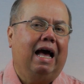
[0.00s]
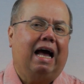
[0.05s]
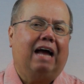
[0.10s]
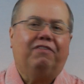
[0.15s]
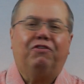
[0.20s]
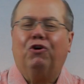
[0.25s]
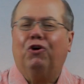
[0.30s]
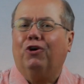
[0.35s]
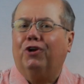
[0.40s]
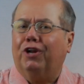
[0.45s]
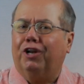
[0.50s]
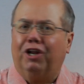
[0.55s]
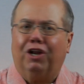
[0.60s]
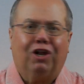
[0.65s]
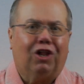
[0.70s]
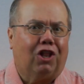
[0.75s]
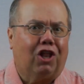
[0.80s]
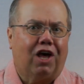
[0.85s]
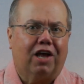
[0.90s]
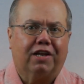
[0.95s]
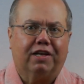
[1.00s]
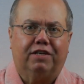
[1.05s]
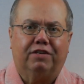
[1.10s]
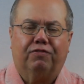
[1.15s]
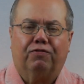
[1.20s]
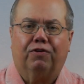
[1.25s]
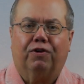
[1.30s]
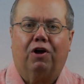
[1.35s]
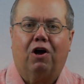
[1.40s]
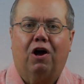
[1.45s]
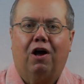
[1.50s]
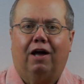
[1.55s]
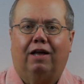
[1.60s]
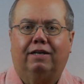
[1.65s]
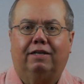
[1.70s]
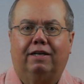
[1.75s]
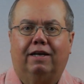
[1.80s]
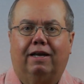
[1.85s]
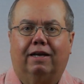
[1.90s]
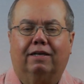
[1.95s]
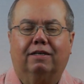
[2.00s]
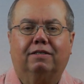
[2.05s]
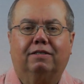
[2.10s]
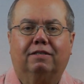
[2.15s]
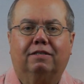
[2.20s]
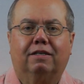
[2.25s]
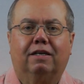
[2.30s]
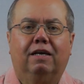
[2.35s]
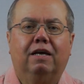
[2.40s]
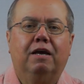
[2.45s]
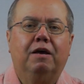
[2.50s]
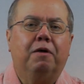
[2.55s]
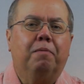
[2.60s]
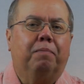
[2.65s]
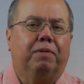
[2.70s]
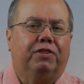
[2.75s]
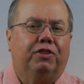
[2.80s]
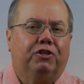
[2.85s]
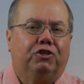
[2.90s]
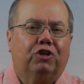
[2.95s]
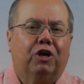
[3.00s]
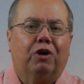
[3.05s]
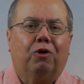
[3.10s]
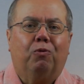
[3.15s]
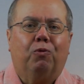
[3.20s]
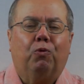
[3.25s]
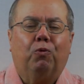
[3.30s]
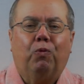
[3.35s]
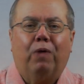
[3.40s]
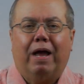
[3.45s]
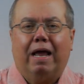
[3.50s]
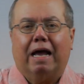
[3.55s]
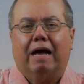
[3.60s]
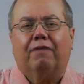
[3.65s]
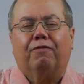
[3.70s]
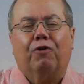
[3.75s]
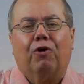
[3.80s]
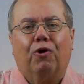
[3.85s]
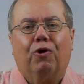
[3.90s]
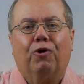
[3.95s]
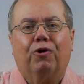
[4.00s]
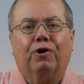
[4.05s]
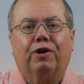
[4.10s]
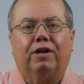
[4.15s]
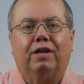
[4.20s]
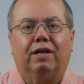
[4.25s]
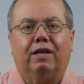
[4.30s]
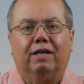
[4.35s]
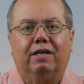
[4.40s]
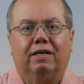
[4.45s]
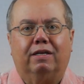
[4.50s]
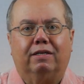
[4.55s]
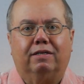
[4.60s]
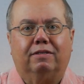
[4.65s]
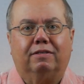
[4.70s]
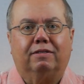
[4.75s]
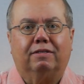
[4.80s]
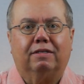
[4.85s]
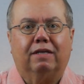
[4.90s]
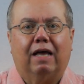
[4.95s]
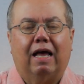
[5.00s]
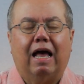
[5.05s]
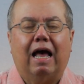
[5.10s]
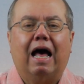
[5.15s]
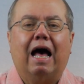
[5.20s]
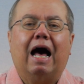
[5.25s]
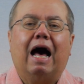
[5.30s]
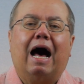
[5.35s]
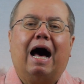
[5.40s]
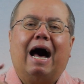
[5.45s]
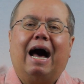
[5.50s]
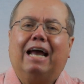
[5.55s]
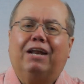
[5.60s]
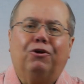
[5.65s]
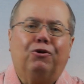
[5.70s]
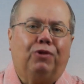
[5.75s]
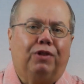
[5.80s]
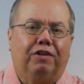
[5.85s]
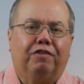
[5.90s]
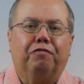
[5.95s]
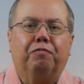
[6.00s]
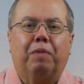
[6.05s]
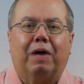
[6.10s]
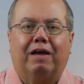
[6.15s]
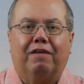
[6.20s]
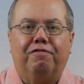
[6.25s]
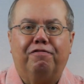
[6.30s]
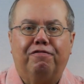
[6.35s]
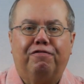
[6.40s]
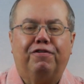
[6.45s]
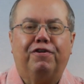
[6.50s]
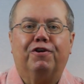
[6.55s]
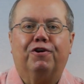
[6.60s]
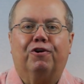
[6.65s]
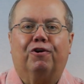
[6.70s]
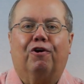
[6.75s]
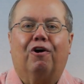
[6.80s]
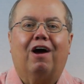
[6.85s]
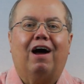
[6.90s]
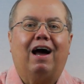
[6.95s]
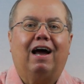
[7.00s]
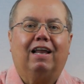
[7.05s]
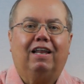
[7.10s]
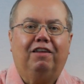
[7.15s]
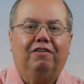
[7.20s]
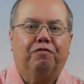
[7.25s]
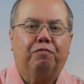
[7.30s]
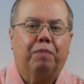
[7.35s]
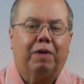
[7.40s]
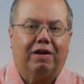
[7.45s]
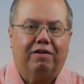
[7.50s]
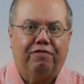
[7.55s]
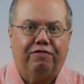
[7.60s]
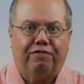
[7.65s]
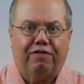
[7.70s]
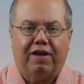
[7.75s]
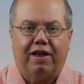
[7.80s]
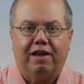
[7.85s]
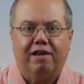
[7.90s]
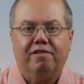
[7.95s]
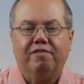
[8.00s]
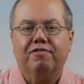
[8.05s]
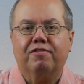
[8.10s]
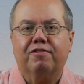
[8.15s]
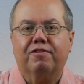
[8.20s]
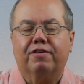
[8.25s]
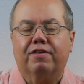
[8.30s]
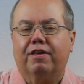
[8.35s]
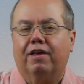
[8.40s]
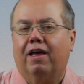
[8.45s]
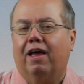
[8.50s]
I've heard it in a lot of different contexts, but the general way I've heard it is I don't live by fear, I live by faith.